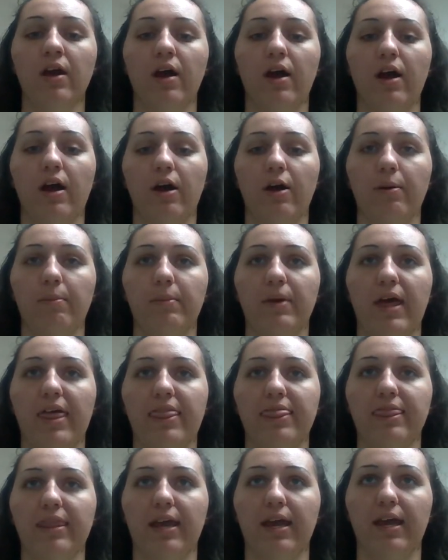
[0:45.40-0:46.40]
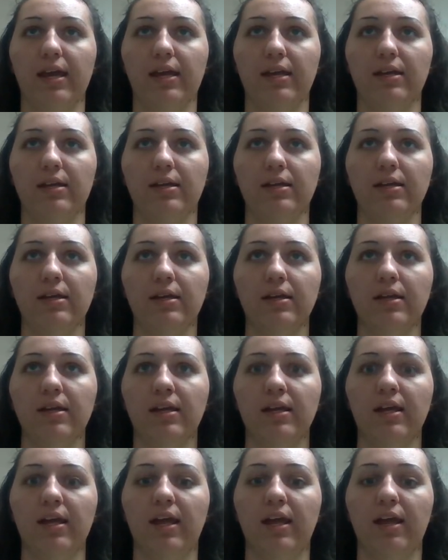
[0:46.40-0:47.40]
And then
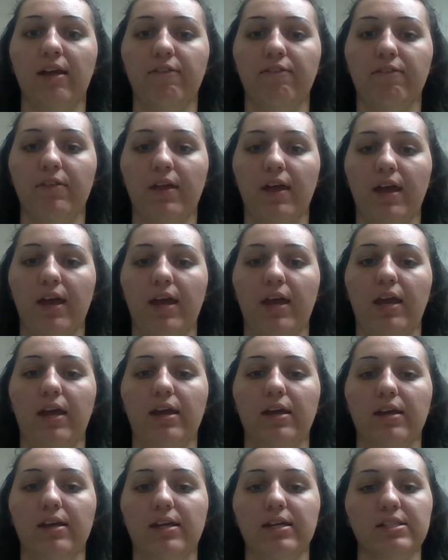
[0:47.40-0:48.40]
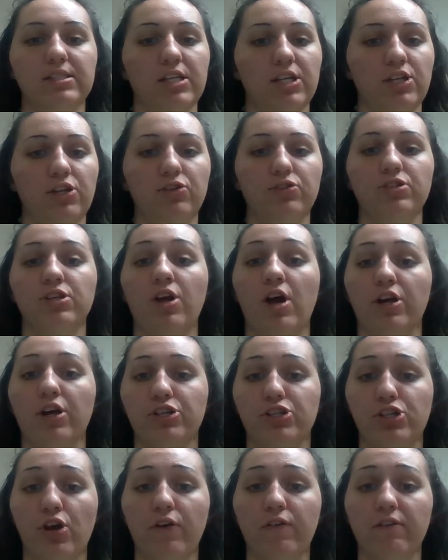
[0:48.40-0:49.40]
if they continue to not
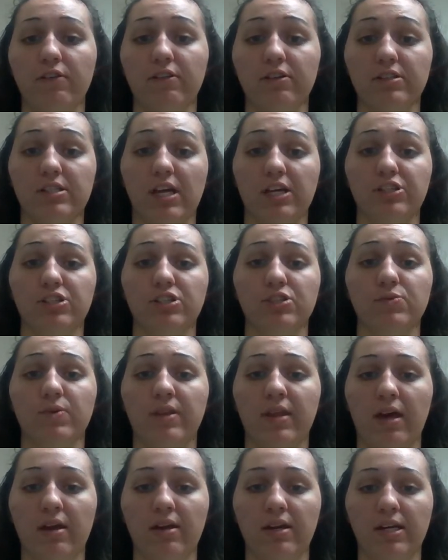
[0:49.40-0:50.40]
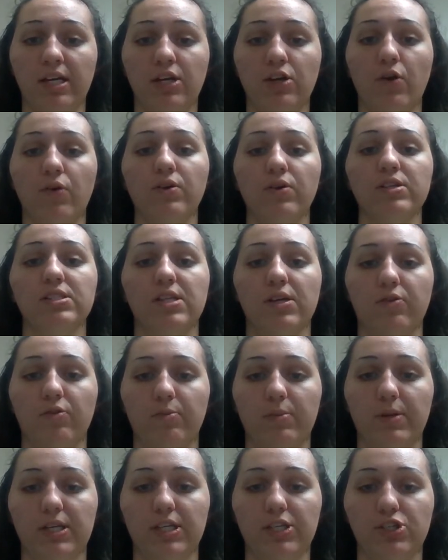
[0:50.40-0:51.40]
show for their sessions without any notice, they will
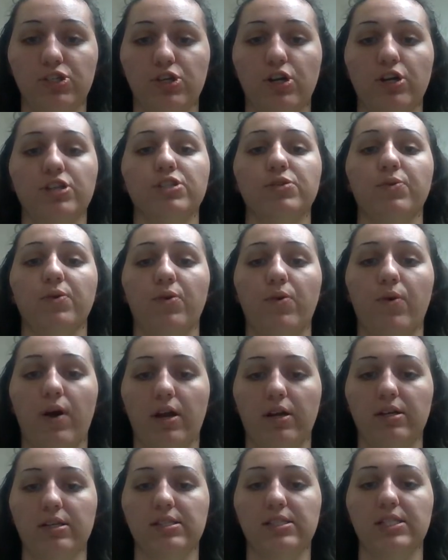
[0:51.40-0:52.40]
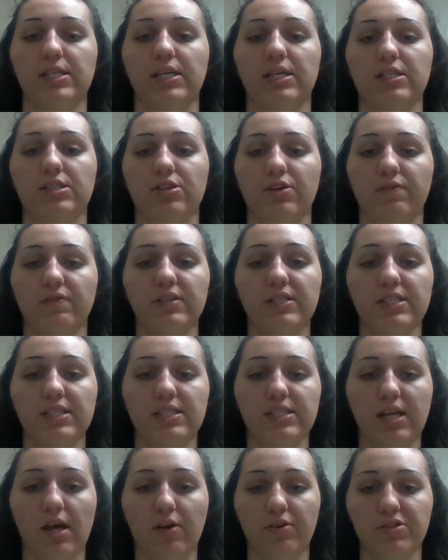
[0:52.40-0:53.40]
be discharged and required to seek
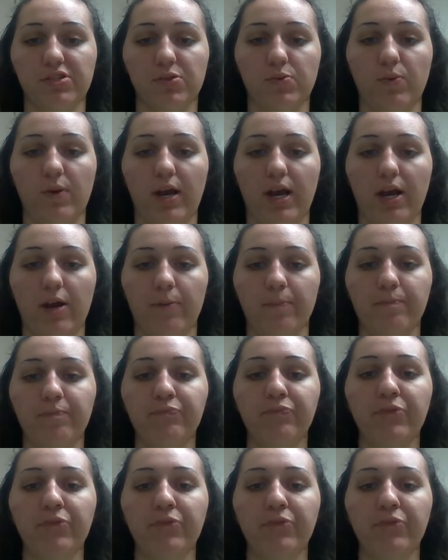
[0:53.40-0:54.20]
services elsewhere.